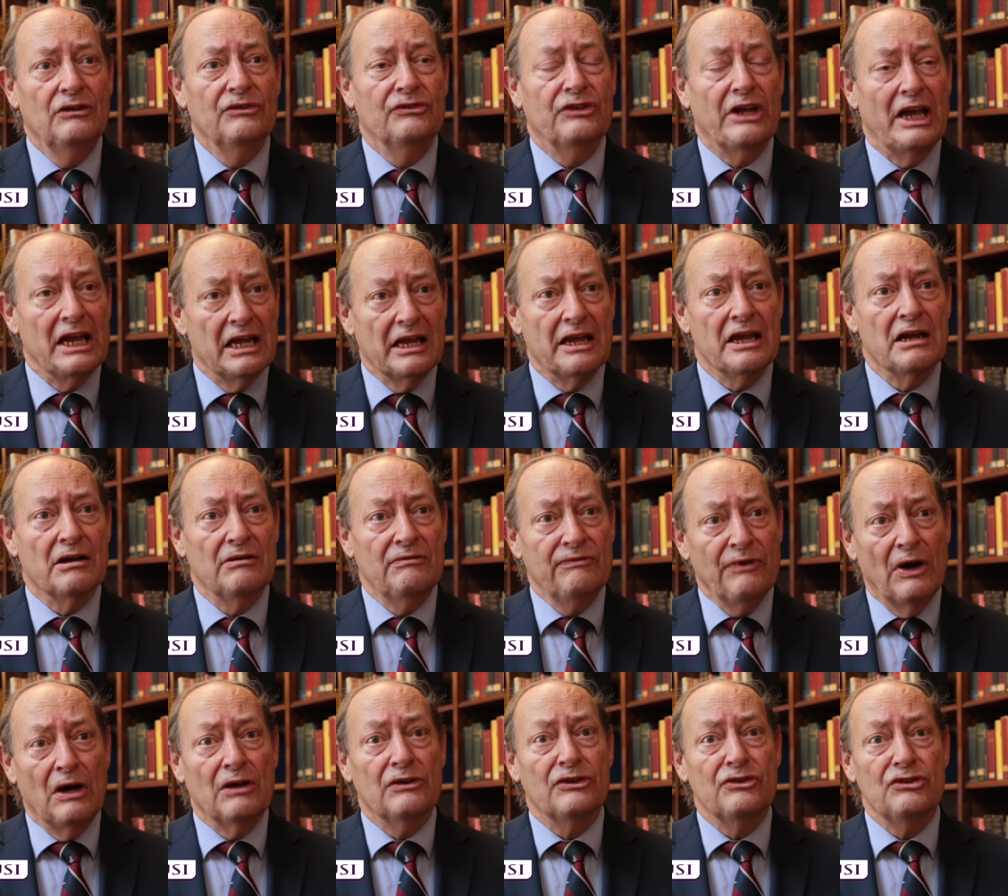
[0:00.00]
taking
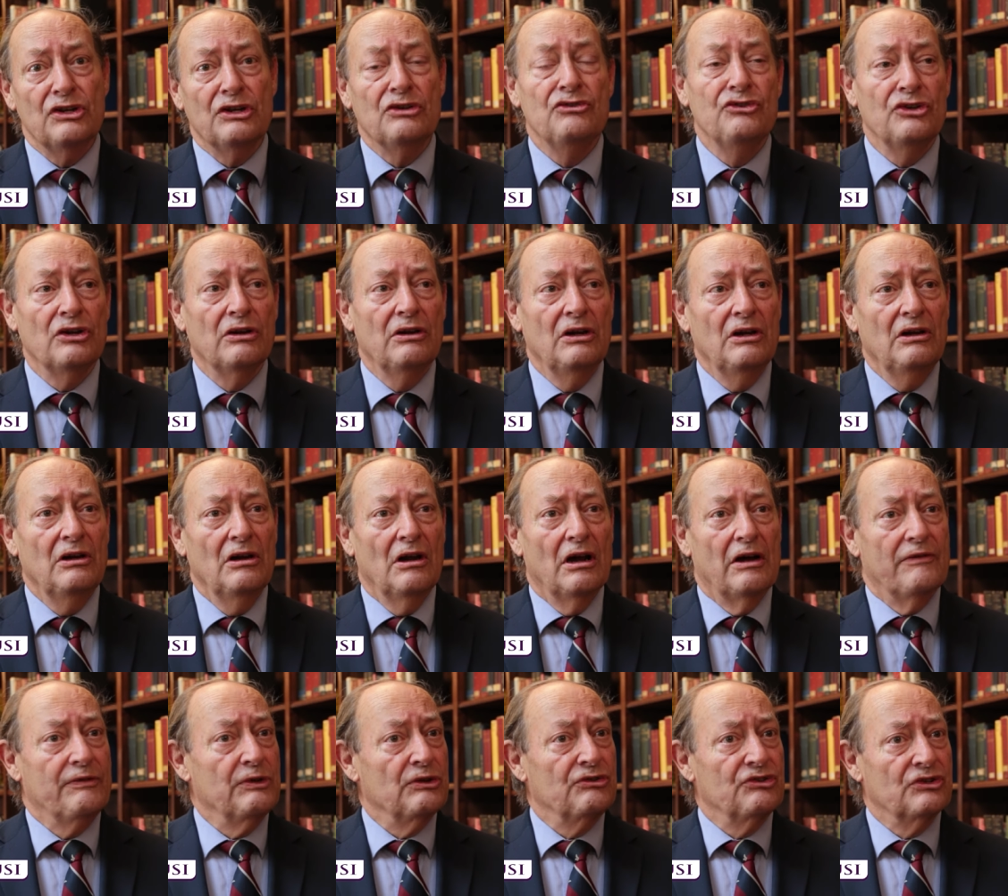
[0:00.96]
advantage
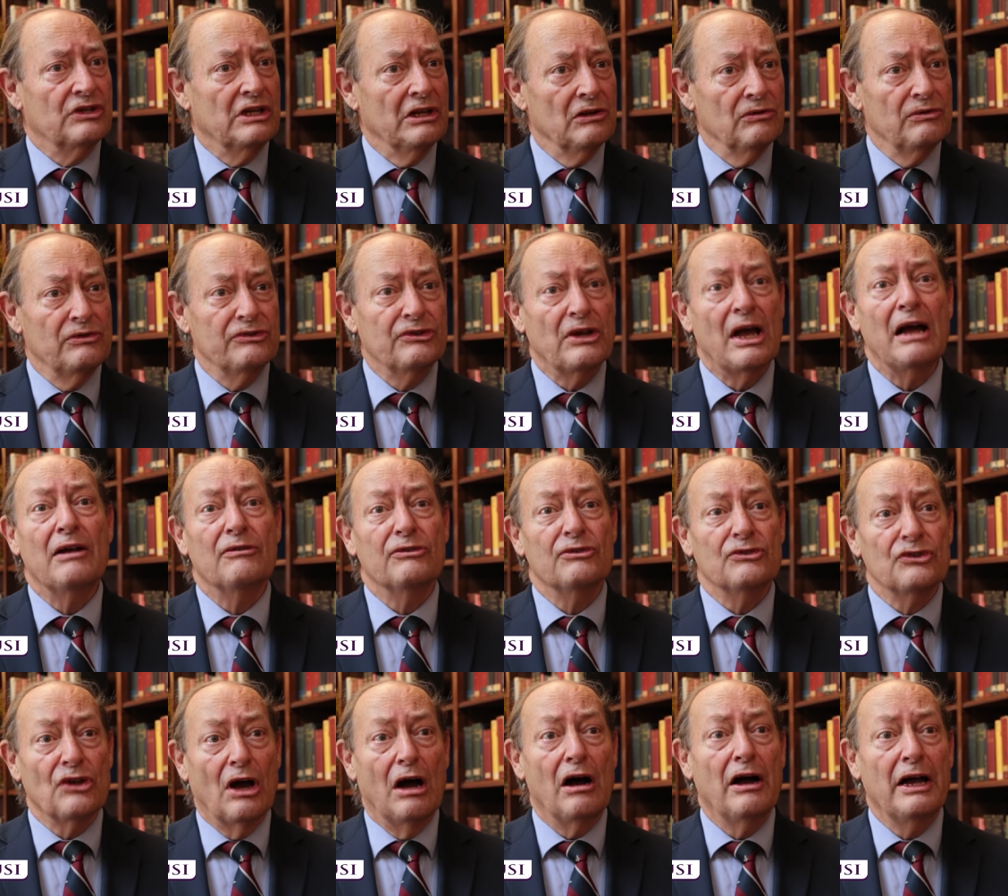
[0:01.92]
of the skills
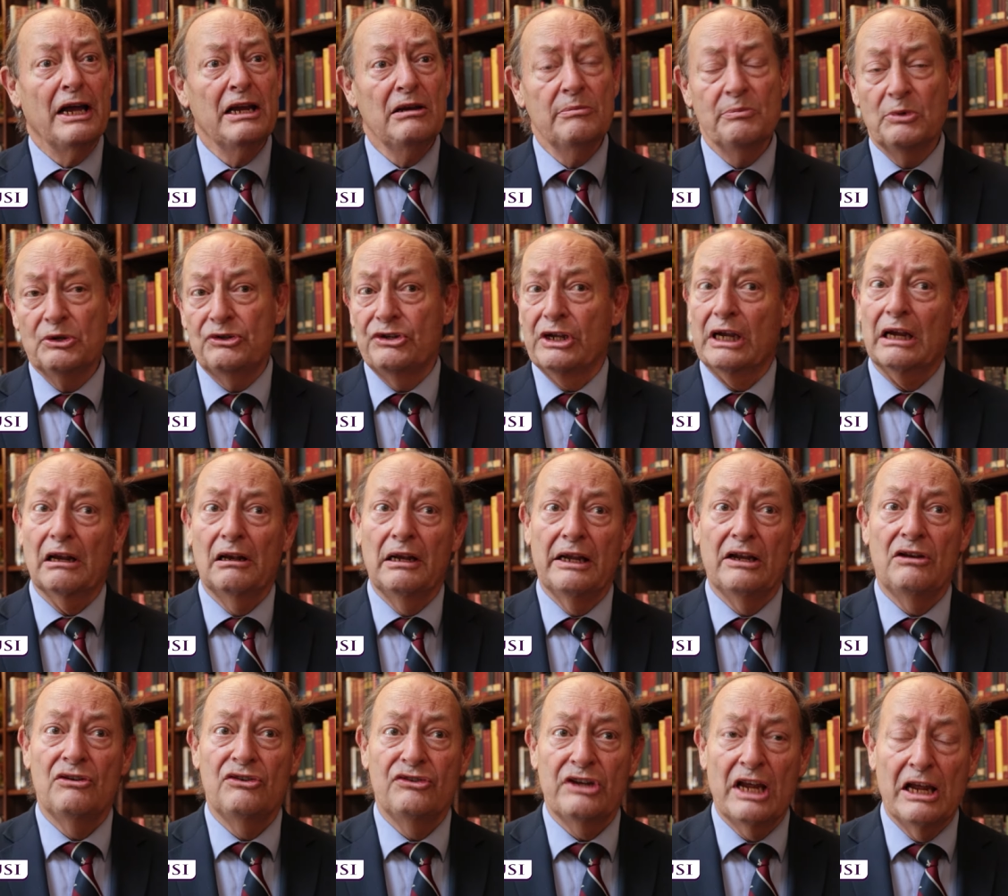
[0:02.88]
outside,
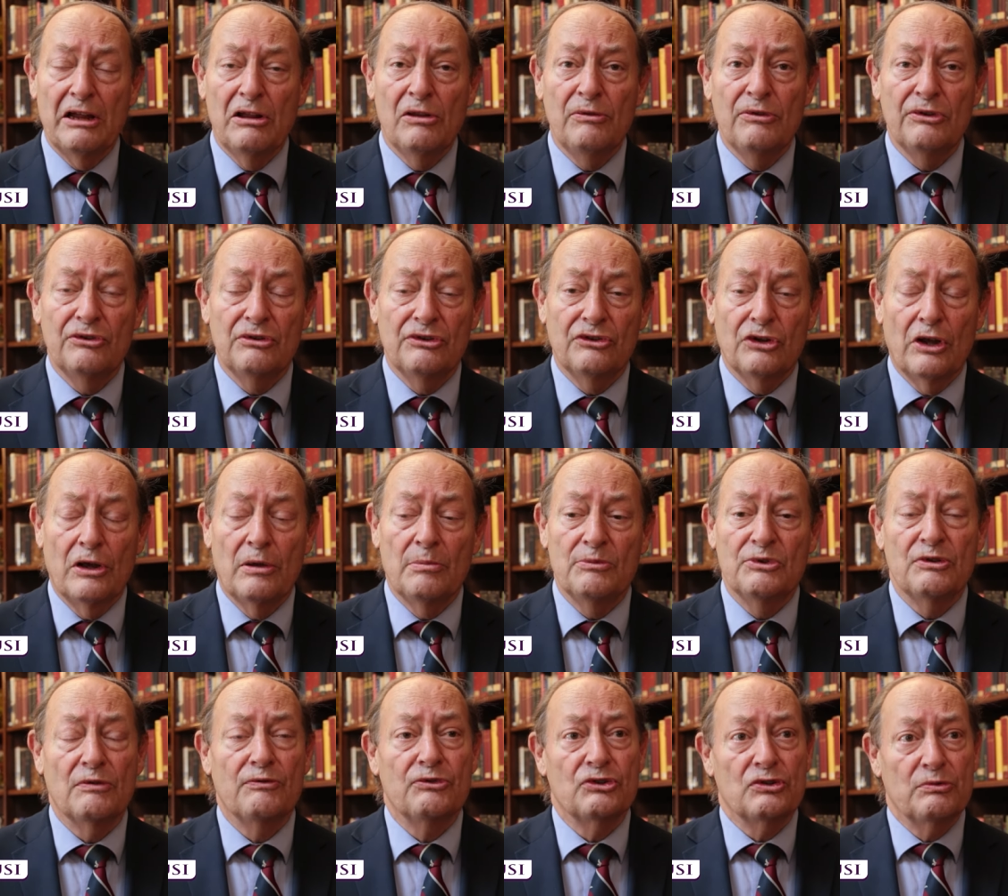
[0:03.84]
particularly in ten,
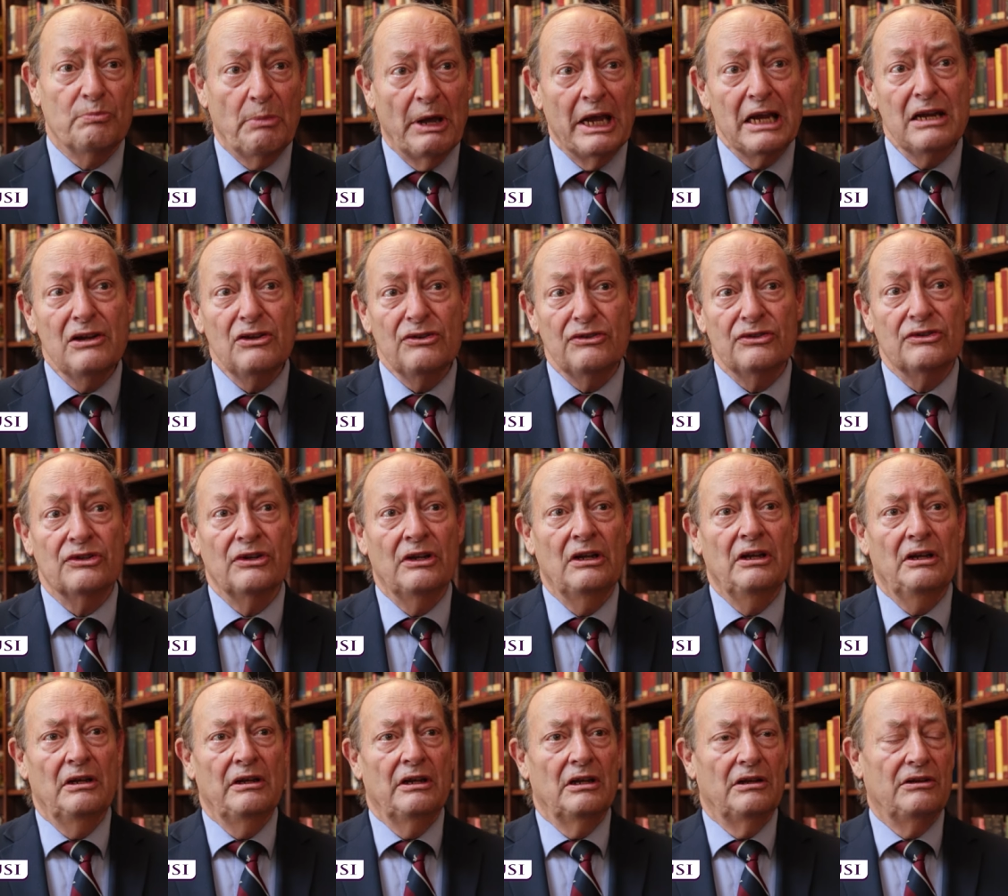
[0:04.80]
terms of space,
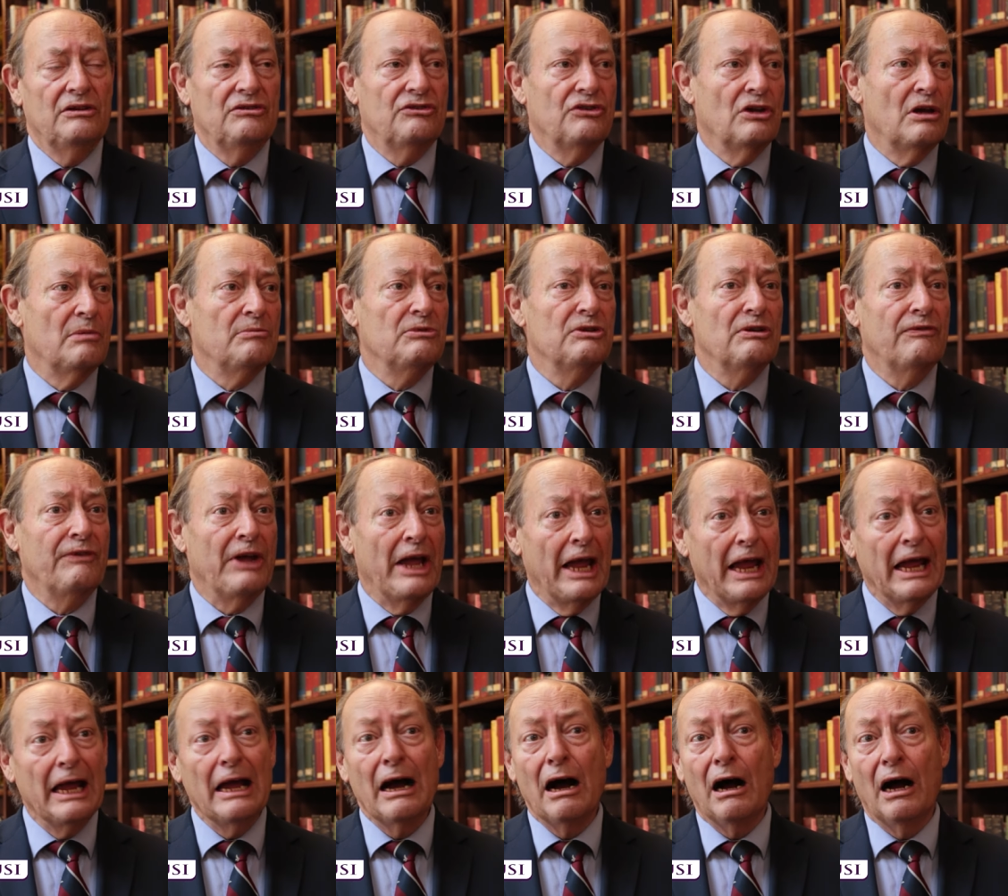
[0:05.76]
in terms of
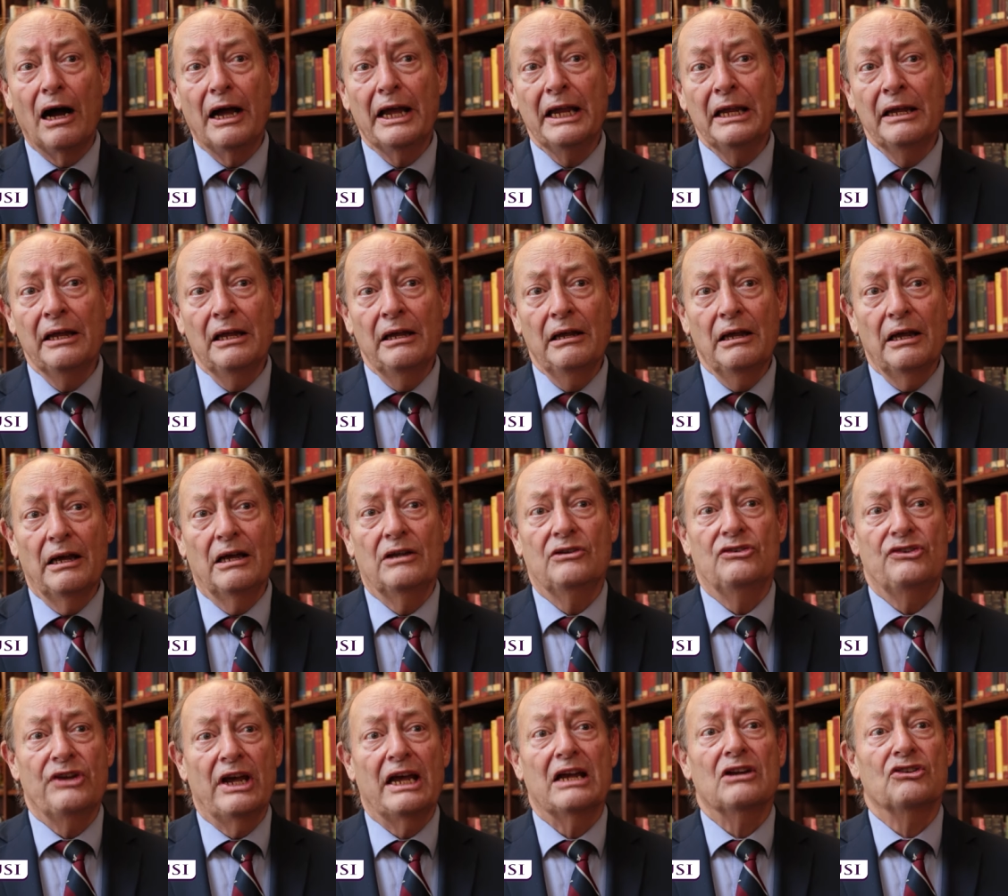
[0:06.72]
AI
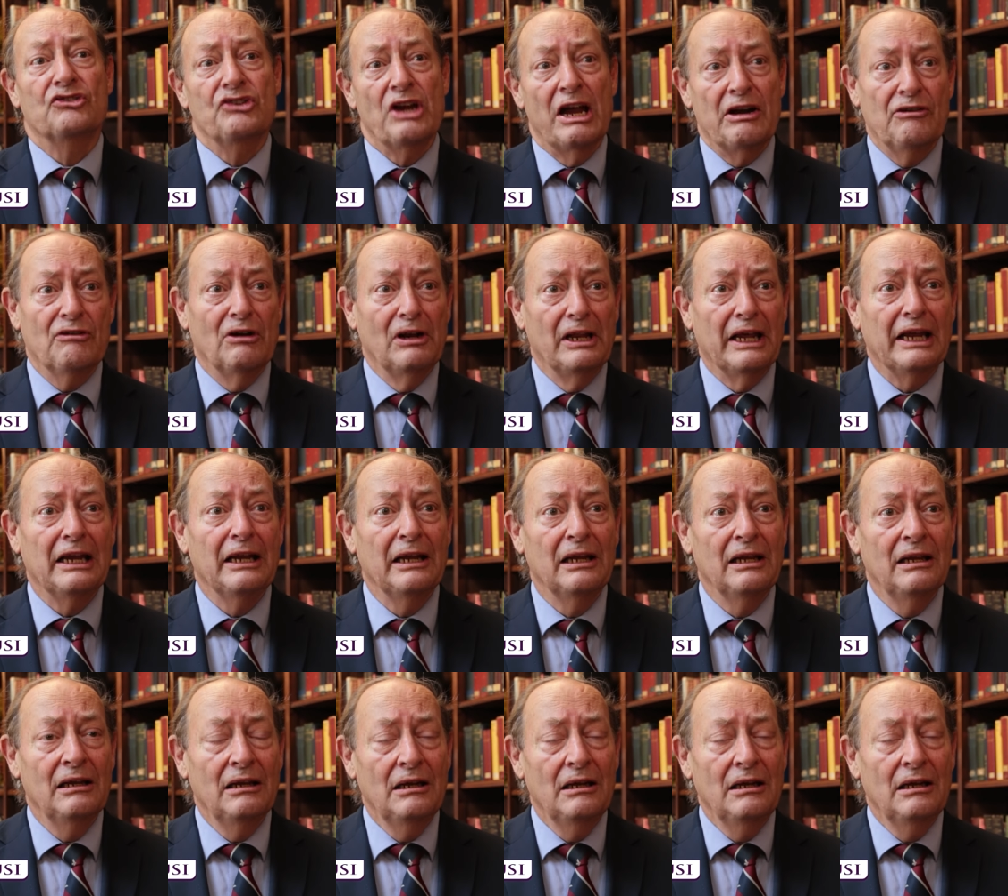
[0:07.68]
and tech generally,